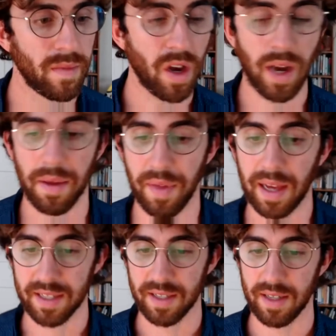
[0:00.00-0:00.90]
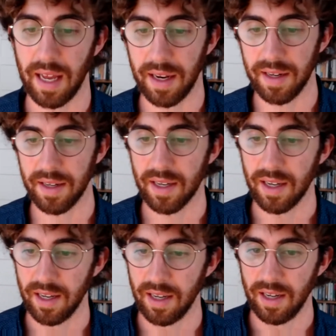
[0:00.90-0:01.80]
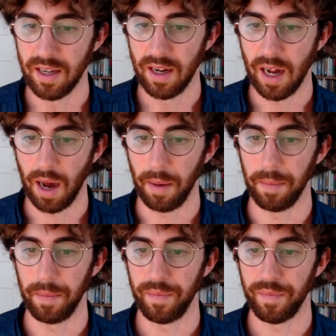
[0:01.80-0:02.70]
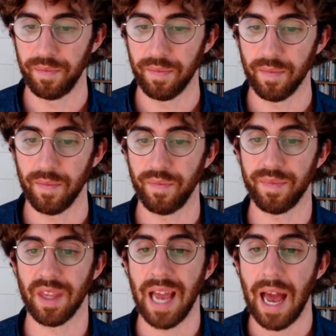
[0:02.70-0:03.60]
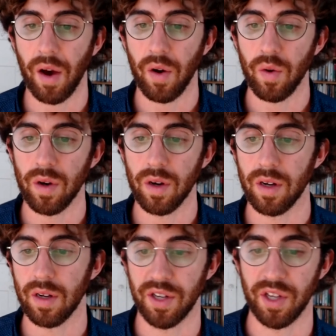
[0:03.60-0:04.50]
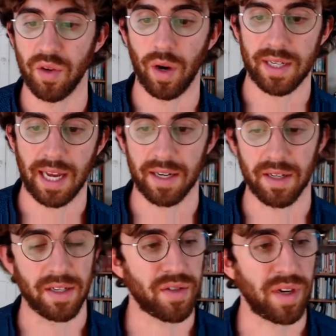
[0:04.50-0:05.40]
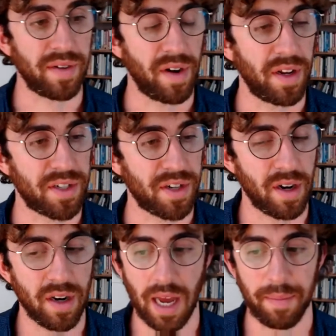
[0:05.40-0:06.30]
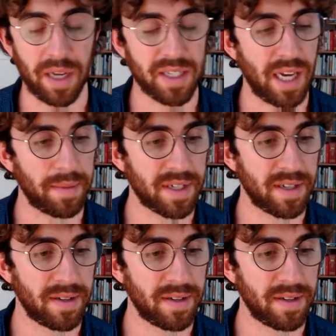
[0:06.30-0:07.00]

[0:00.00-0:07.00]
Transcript: Okay, thanks. And um, how do you want to handle street furniture at bus stops?